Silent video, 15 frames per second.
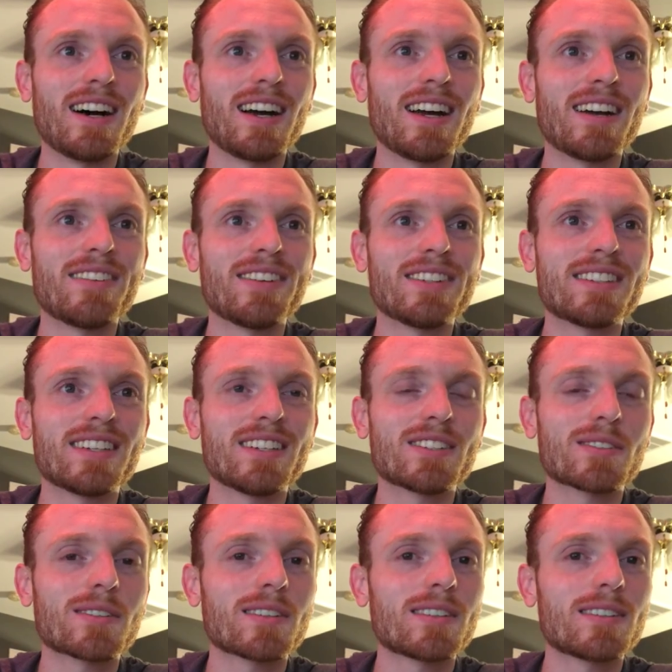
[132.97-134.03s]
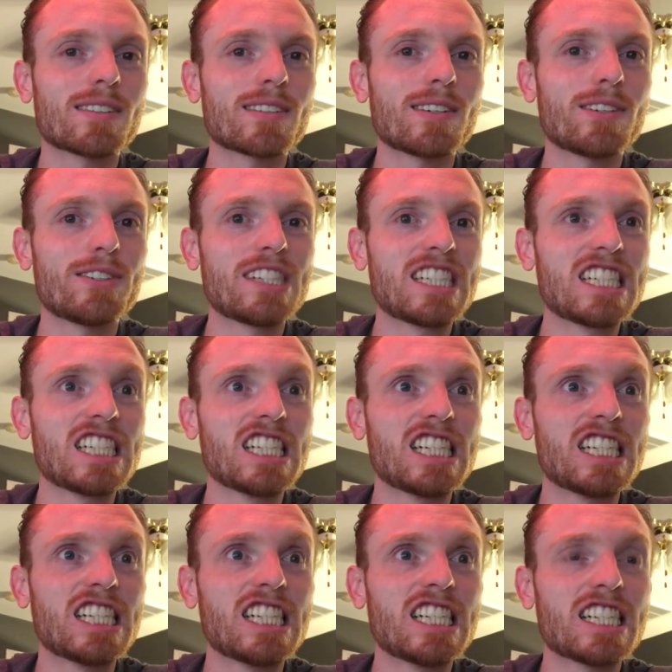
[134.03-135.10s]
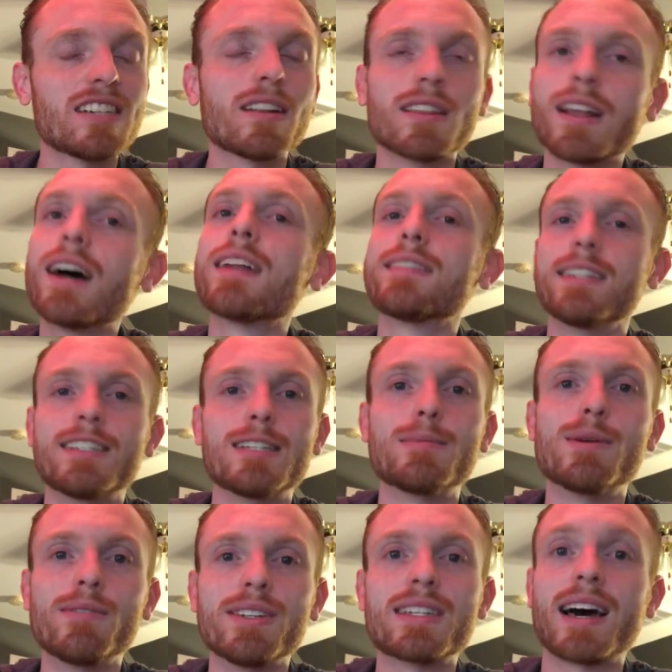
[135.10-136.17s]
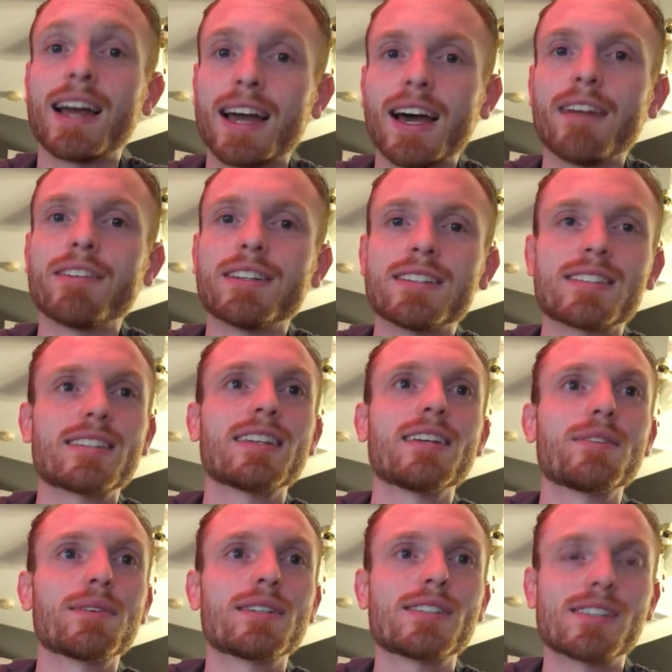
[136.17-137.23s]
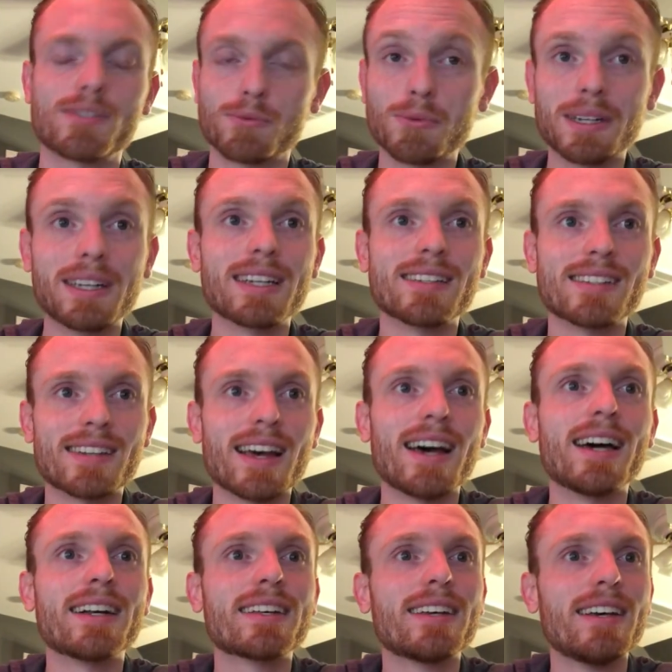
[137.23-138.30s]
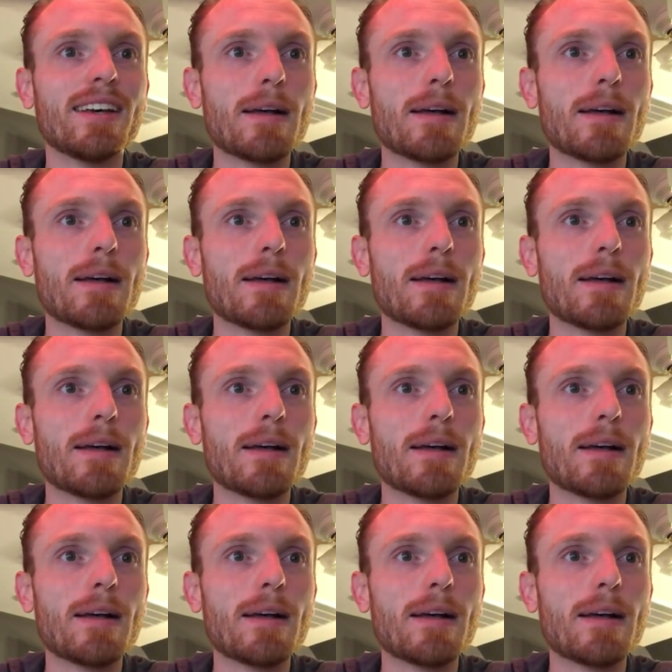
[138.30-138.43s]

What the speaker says: I haven't seen Sword in the Stone. There are a lot of Disney movies I haven't seen, which is really sad.